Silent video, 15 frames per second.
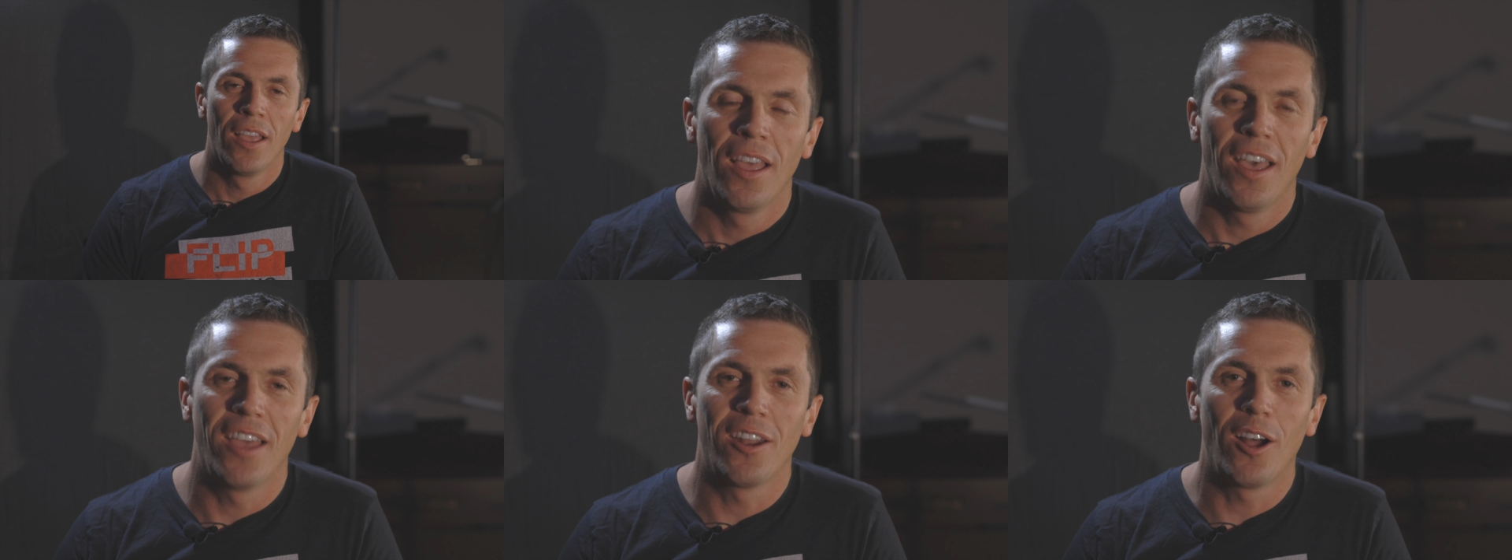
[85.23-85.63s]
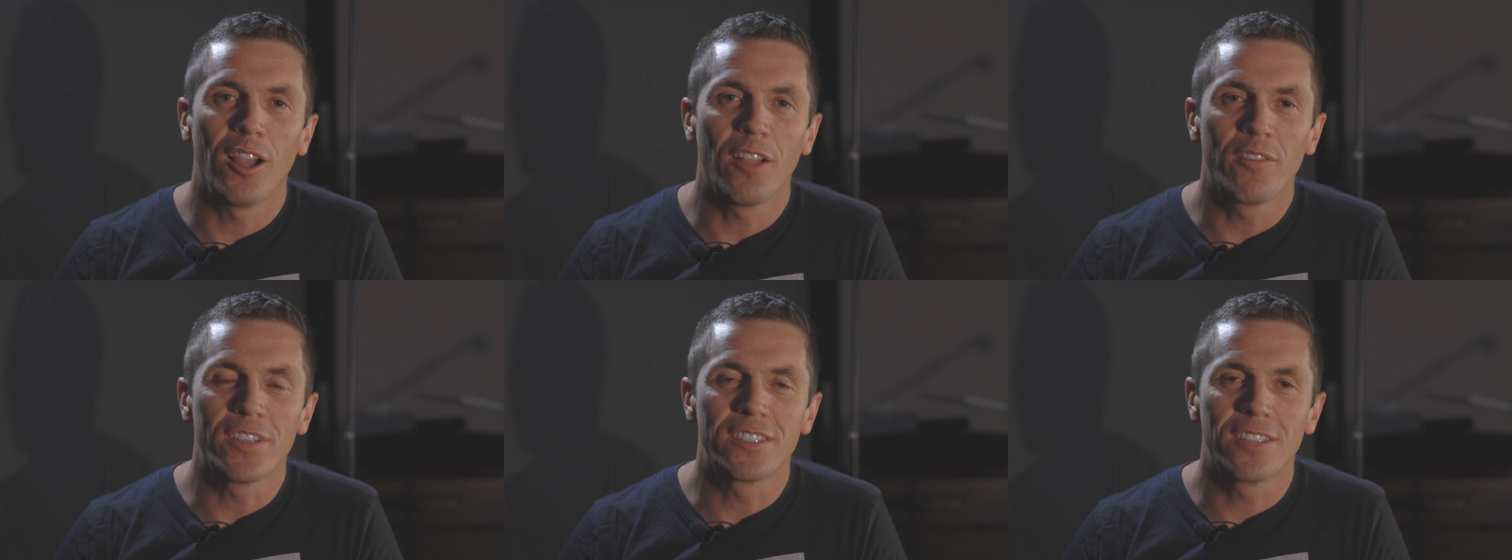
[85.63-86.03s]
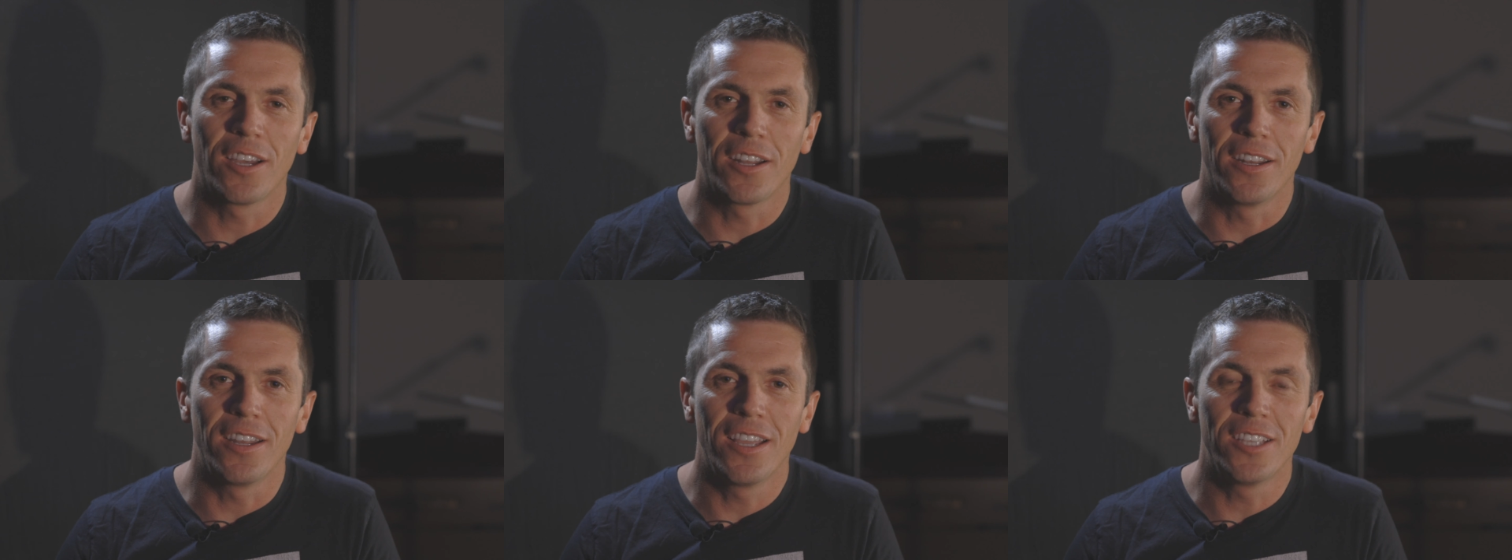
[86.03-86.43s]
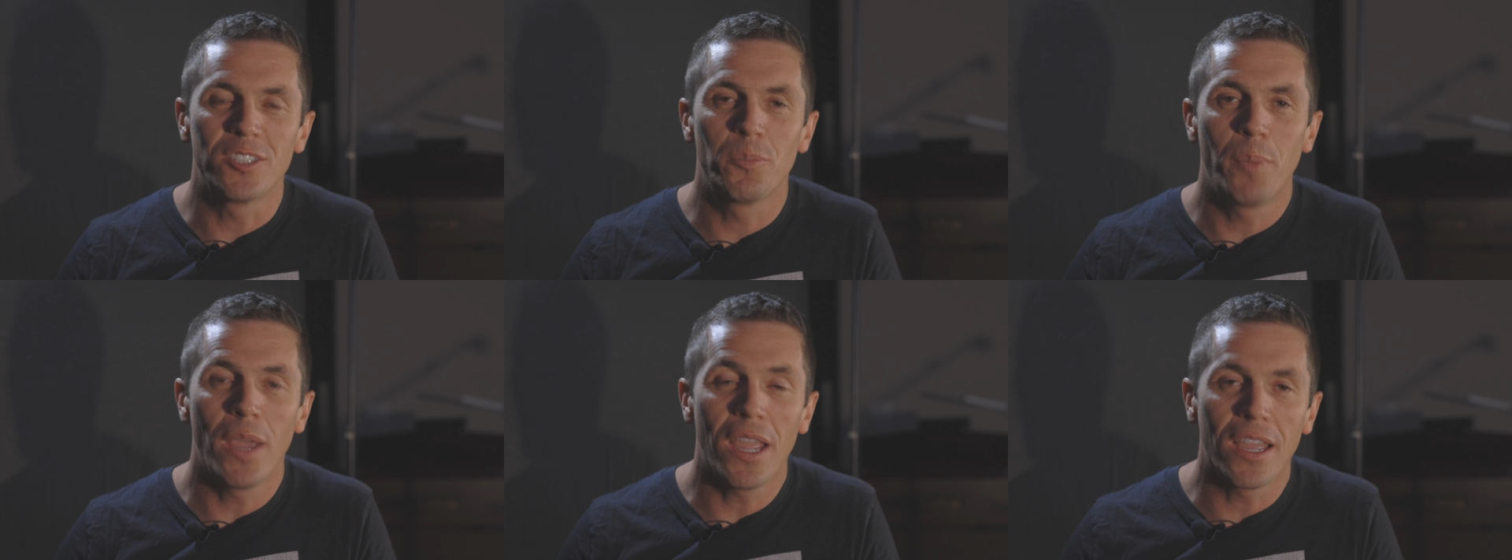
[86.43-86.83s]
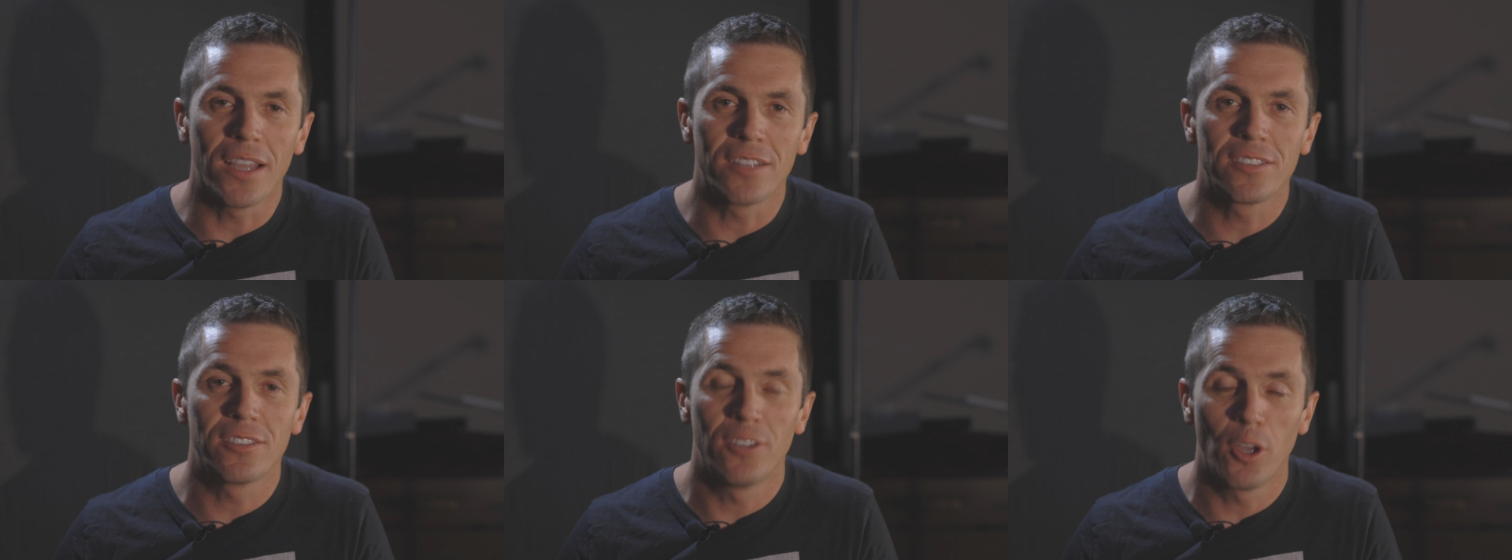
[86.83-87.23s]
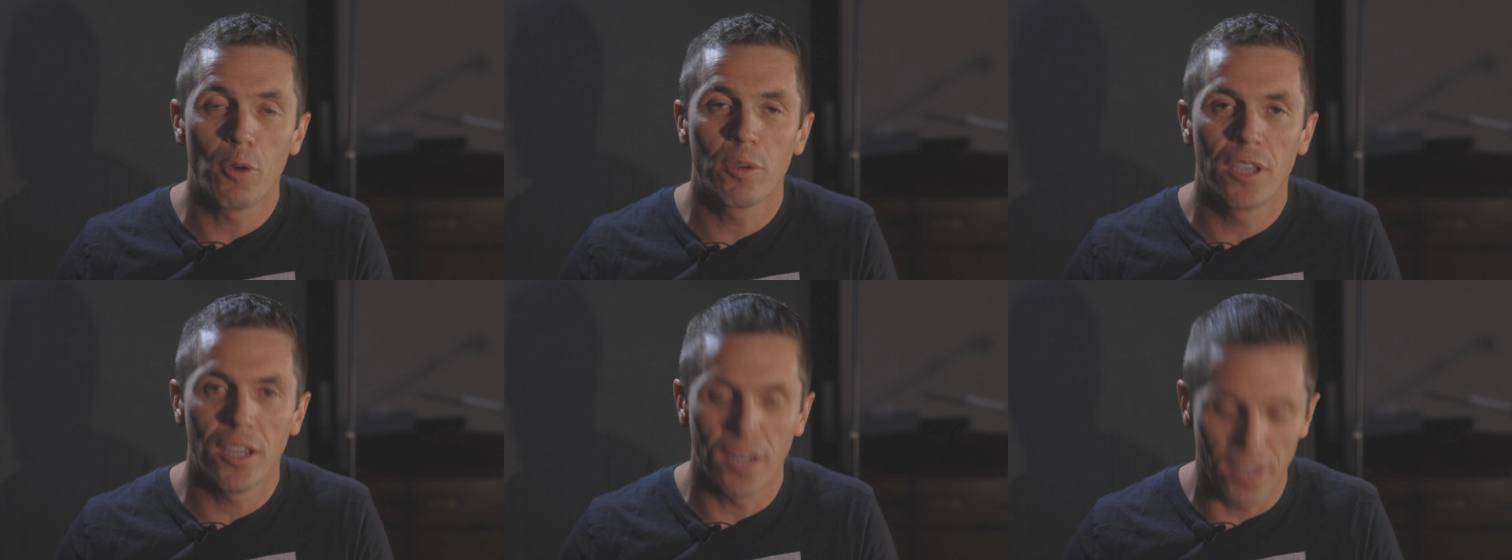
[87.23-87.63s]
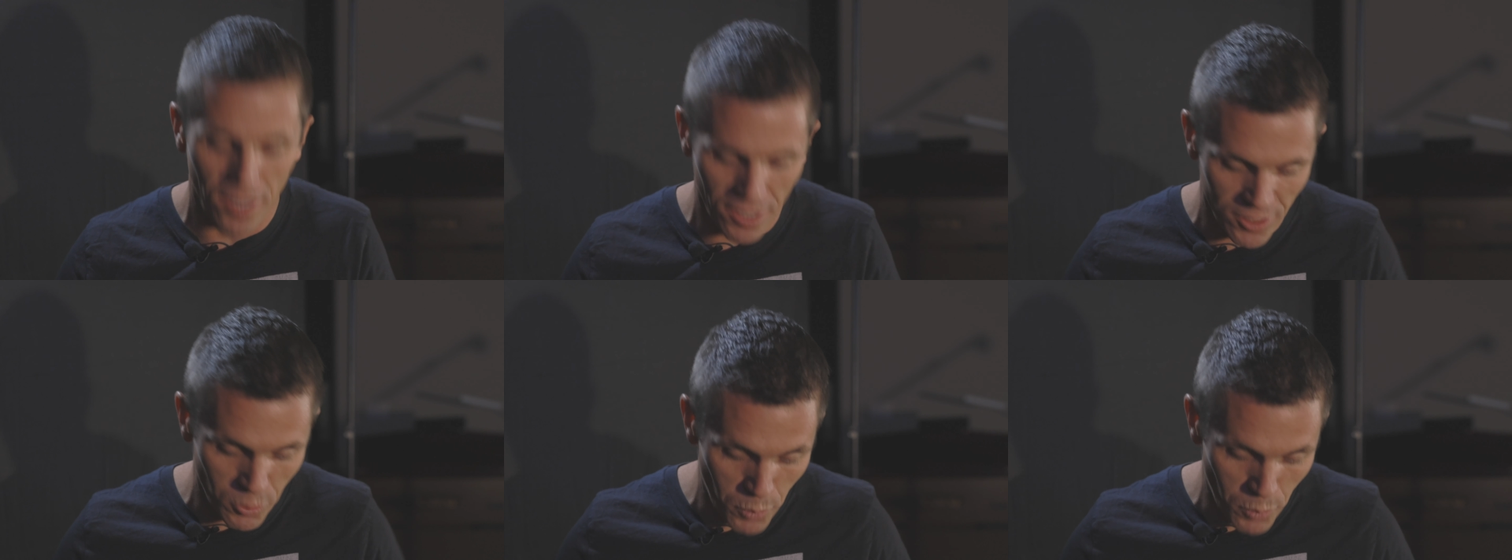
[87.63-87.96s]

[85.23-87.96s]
and all of a sudden his pants, no kidding, his